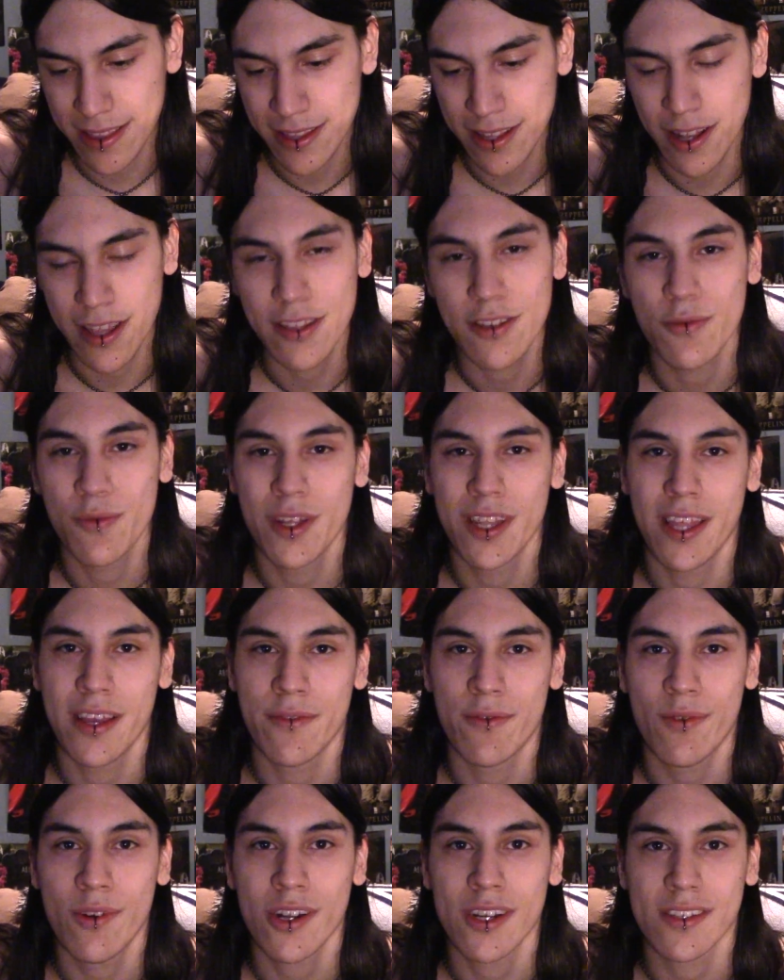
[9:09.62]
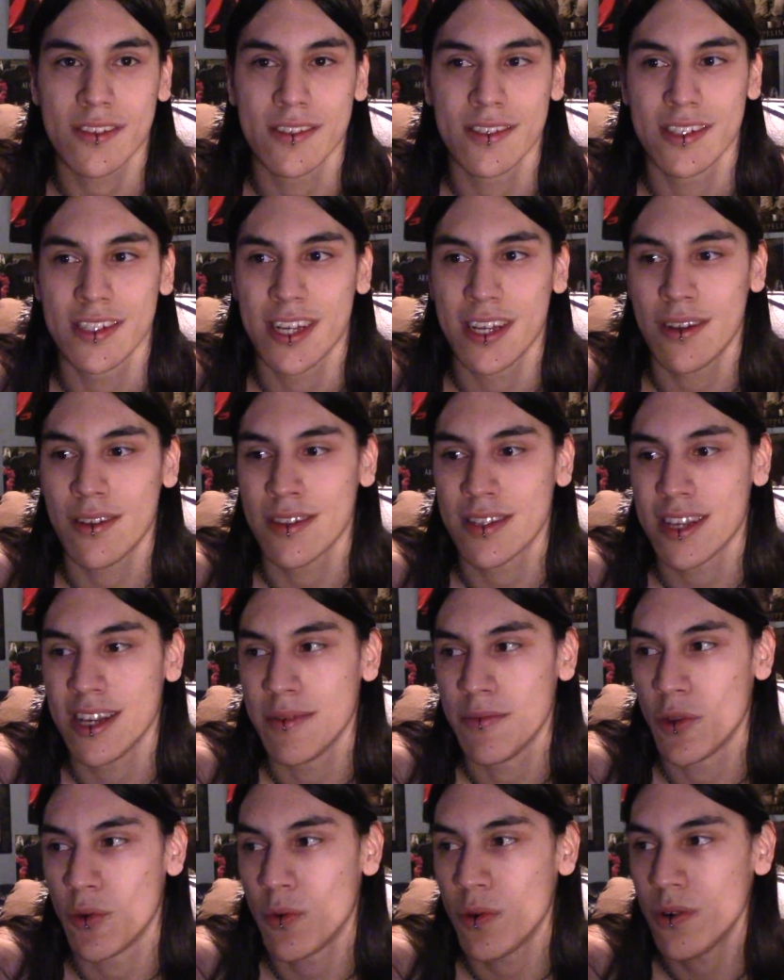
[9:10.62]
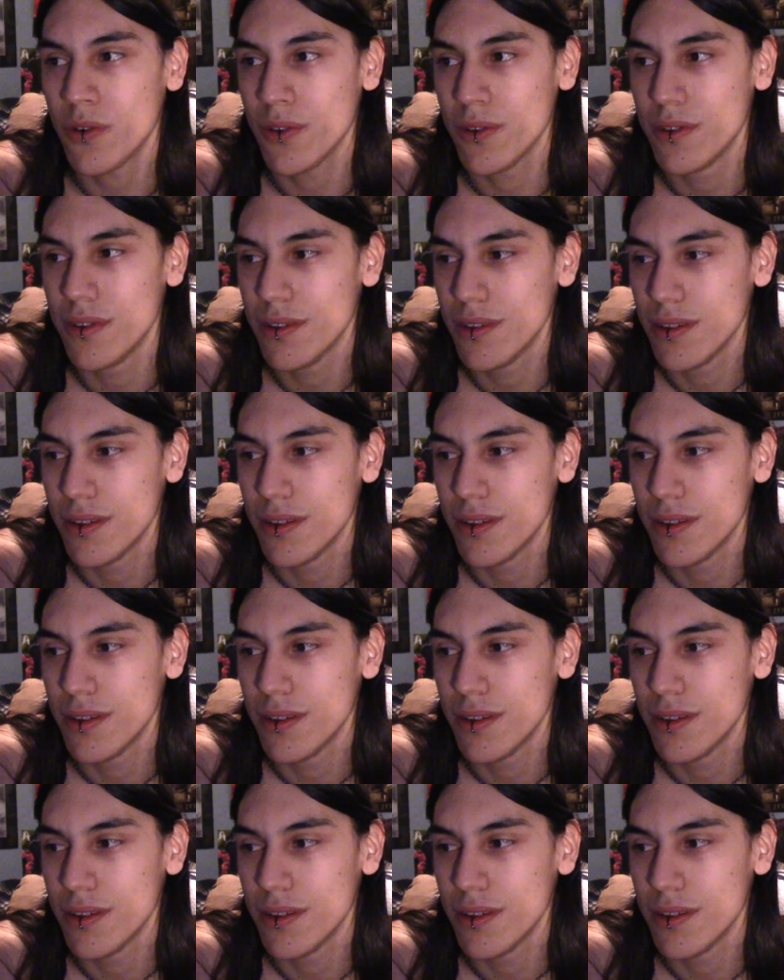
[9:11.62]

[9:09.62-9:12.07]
That's the way life works, and you got all the time in the world.